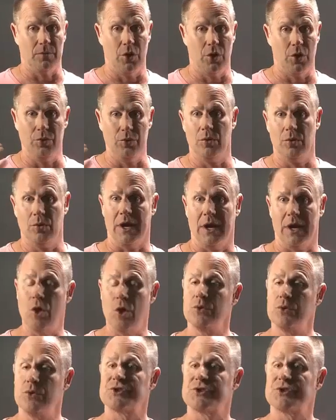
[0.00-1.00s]

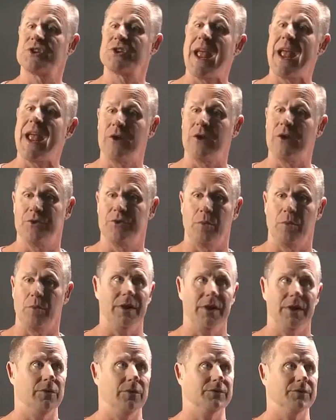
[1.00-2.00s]
whose scale do
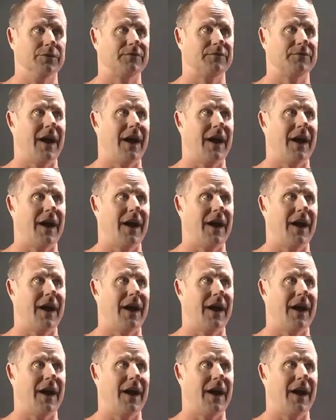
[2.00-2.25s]
we use?